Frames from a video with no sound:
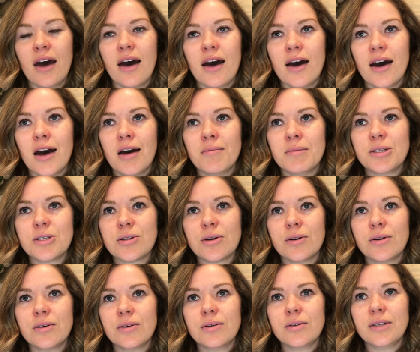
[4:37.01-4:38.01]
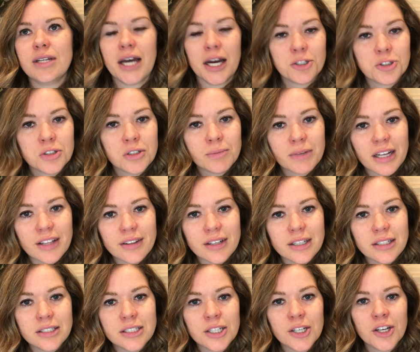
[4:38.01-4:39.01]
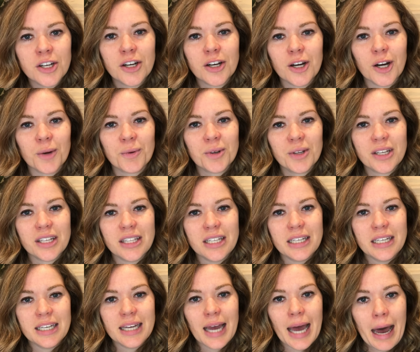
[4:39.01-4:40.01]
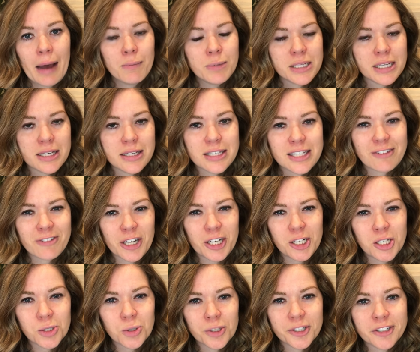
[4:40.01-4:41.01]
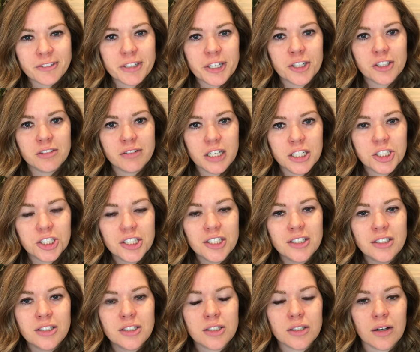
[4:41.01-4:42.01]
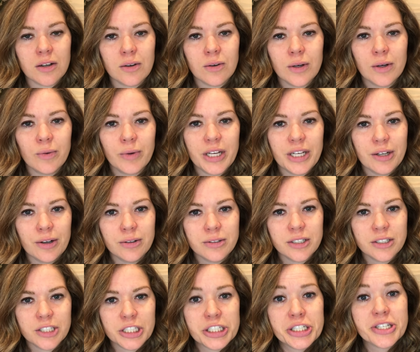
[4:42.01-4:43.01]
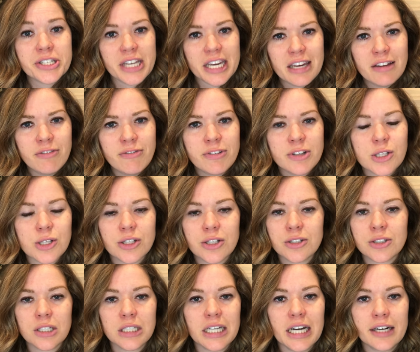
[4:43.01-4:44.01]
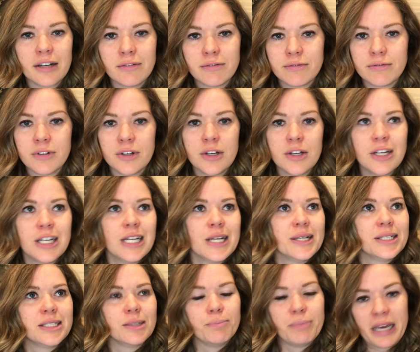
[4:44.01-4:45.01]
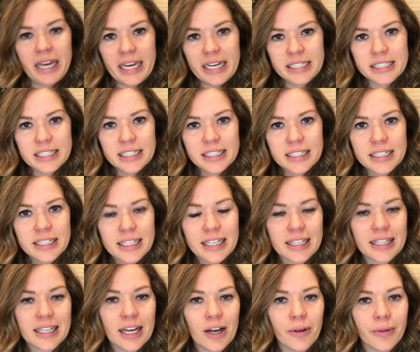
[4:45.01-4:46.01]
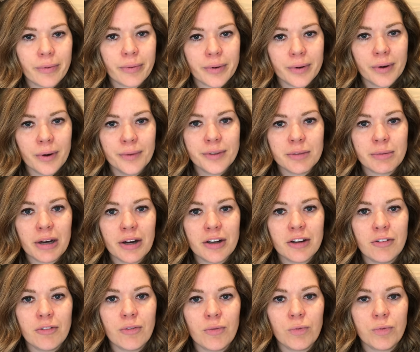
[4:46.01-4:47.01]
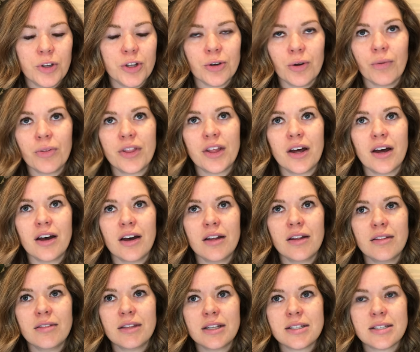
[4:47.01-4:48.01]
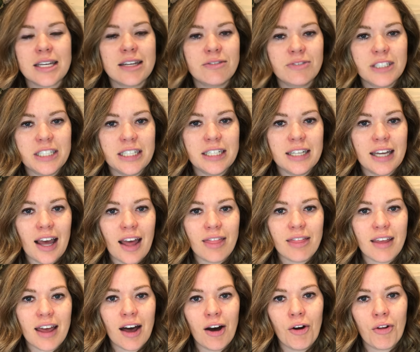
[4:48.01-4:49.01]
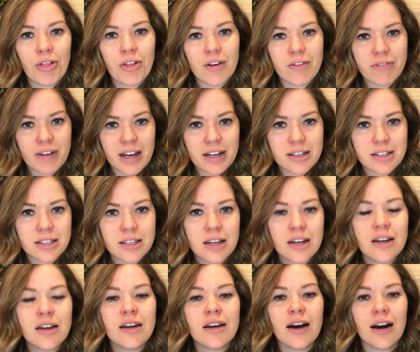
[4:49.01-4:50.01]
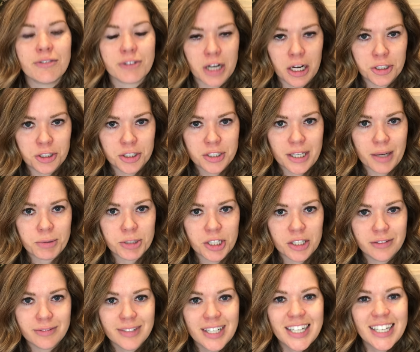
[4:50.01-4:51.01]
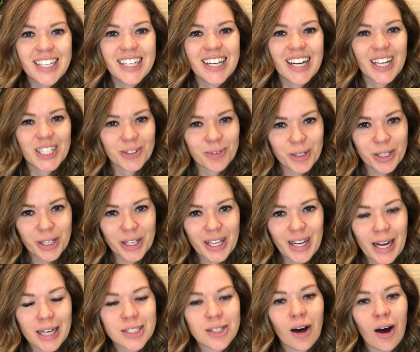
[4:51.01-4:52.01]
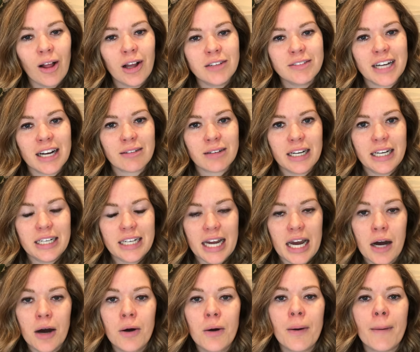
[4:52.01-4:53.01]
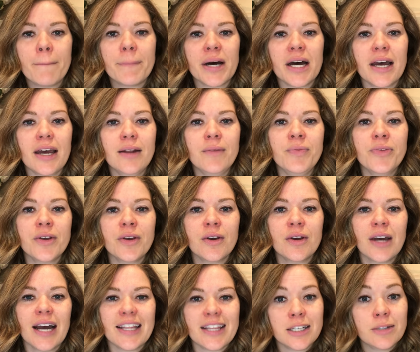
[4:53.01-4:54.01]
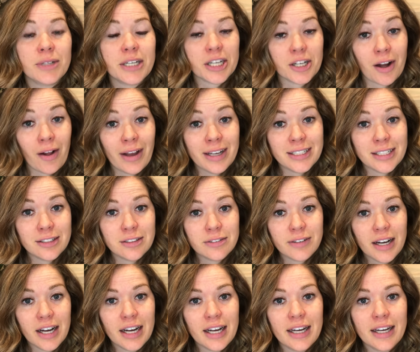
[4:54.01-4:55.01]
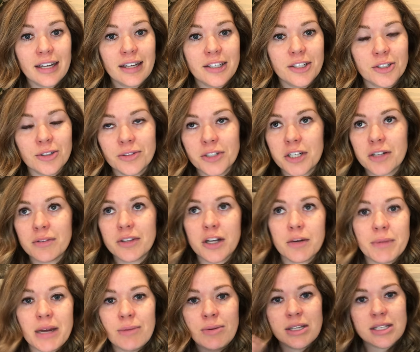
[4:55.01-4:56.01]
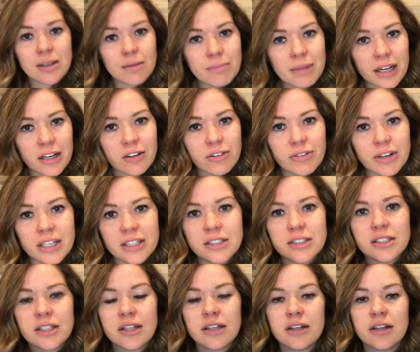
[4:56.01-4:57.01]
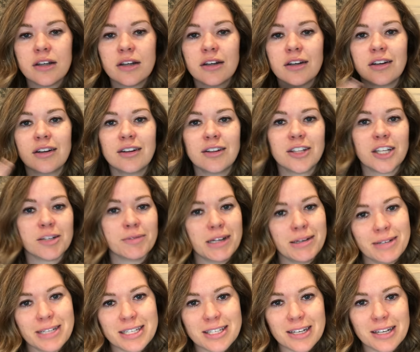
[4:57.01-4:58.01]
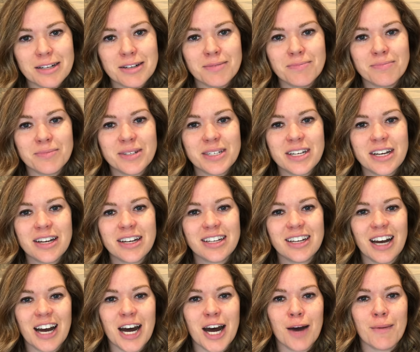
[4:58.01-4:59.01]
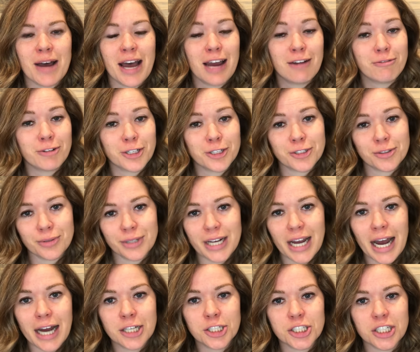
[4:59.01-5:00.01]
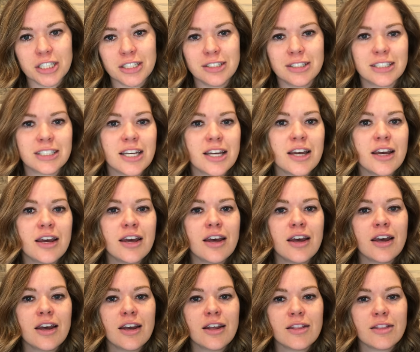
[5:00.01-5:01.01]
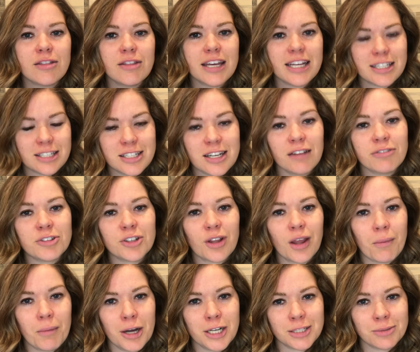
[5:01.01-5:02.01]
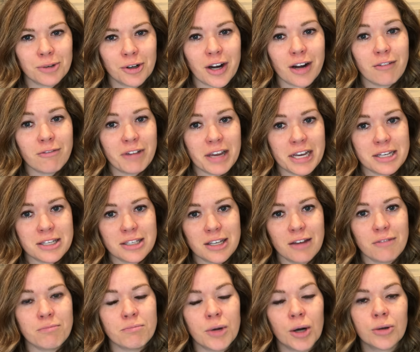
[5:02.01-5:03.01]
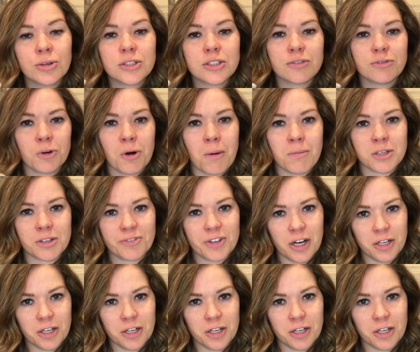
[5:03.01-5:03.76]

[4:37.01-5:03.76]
Um, so natural methods are really the absence of any sort of intervention. So we know that they're safe. So there's a lot of debate in the health world about it, you know, the, the safety and the health effects of contraception. I don't want to get into all of that right now, but I think we can all identify, you know, there, there may be some benefits, there may be some um, adverse reactions. It's definitely much more invasive. Most forms of